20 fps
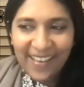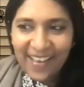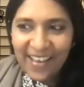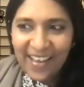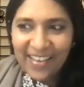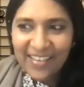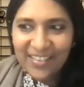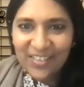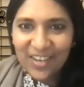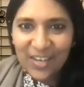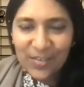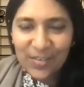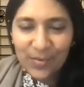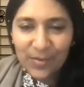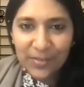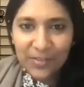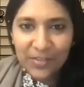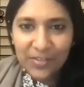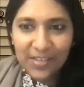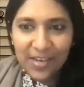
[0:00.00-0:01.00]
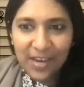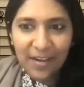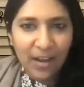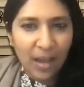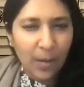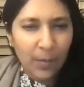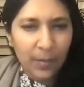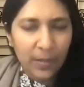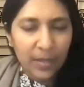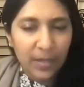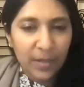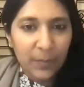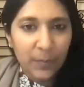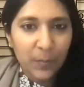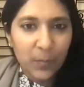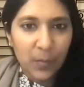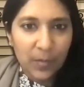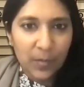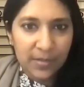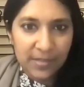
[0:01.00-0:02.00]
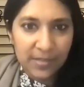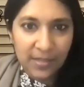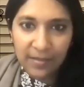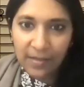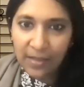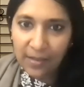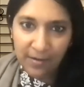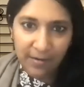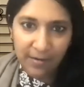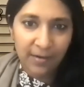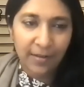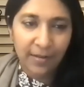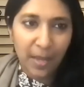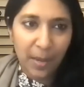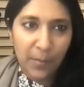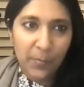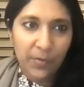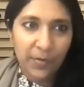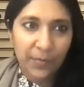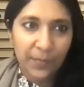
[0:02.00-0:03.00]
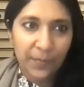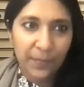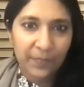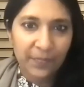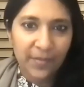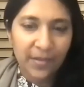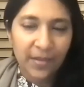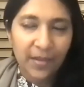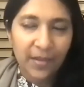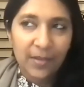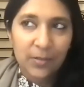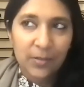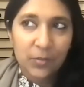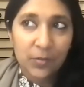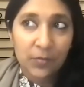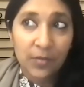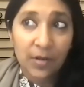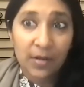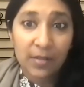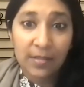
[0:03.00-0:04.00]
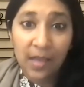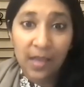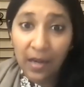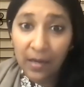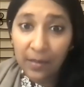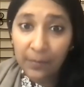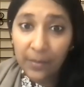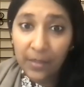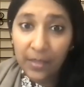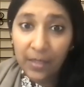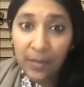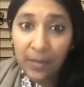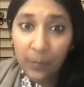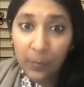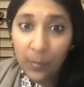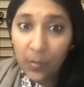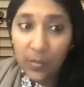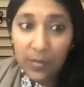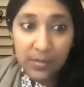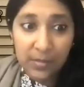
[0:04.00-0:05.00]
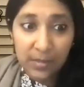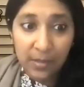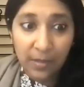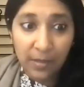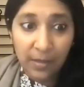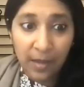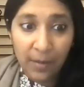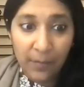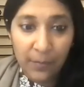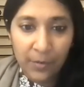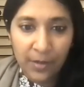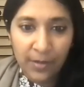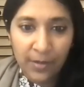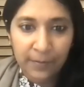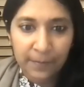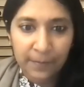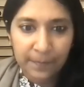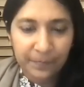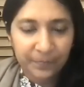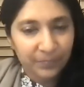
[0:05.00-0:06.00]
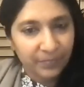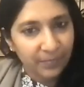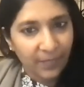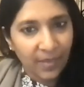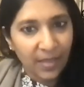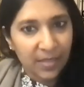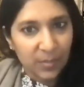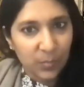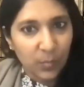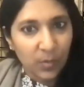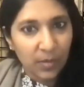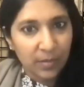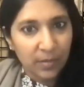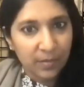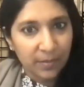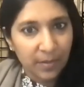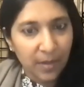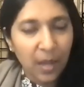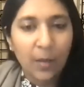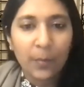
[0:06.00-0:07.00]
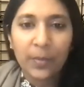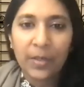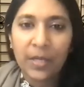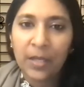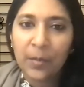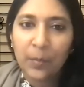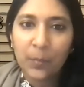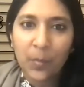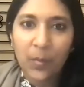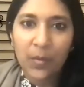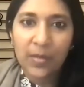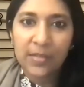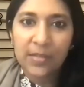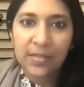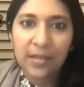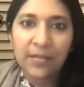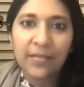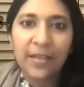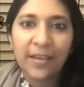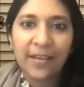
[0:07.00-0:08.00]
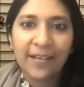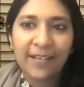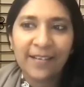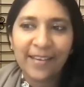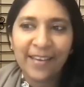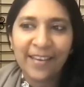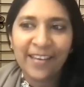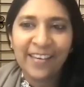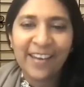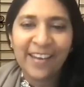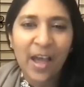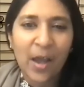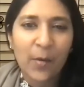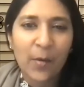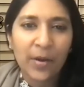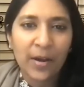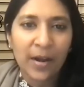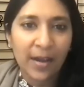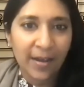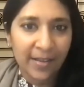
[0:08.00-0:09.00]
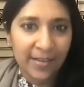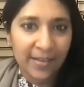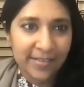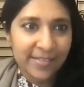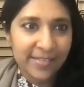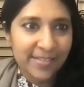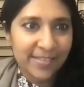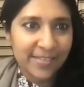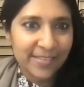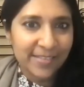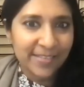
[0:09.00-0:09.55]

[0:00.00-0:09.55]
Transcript: and try to understand how many components are there in a camera. So if there are that many components in a camera, guess what? How many components are there in our eyes?